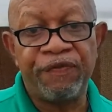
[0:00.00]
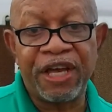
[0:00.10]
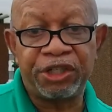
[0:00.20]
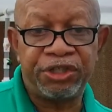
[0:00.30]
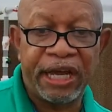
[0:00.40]

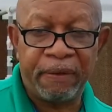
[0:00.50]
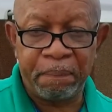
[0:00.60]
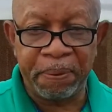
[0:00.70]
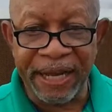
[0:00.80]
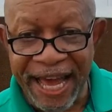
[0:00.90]
fish and
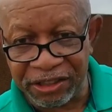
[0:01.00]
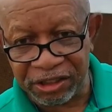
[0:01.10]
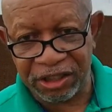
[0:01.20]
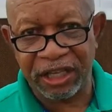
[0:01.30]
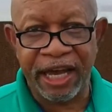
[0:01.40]
plants
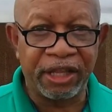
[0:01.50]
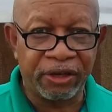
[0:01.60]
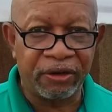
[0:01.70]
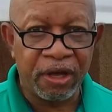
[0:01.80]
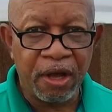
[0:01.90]

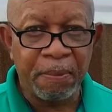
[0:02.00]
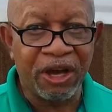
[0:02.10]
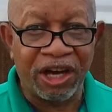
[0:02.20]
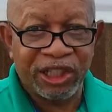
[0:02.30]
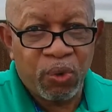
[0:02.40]
together
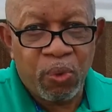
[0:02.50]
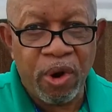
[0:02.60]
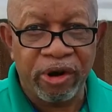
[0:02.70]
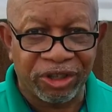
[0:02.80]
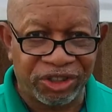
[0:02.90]
because it
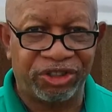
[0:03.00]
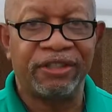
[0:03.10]
works.